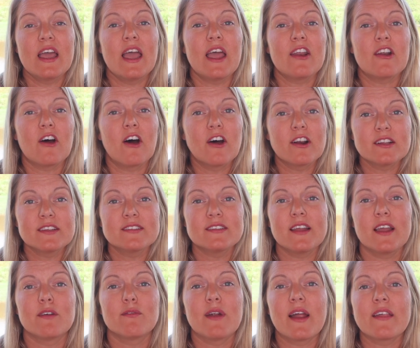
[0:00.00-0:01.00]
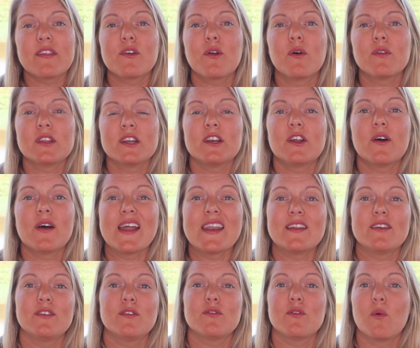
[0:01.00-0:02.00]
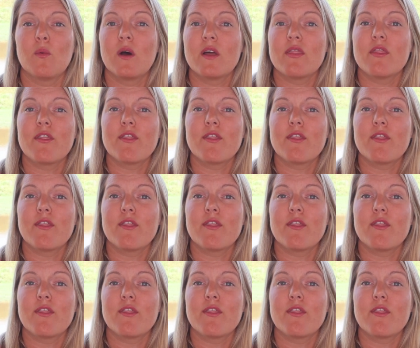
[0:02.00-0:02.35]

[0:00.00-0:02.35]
And honestly, I'd rather only know how to do the one